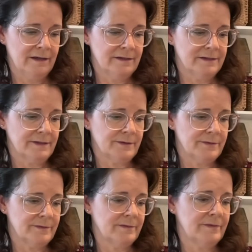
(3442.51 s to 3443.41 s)

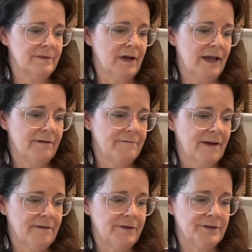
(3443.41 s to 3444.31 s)
So I have
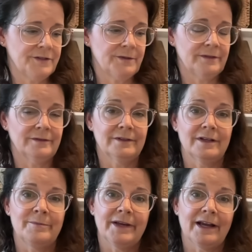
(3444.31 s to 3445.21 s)
5 here, so
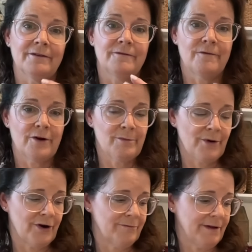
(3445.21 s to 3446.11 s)
I'll pick out 4
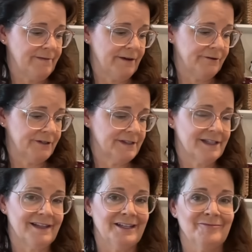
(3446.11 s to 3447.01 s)
more of my favorites
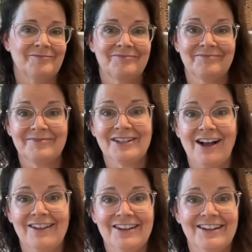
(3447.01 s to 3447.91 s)
and then
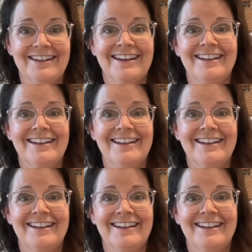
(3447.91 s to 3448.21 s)
call it good.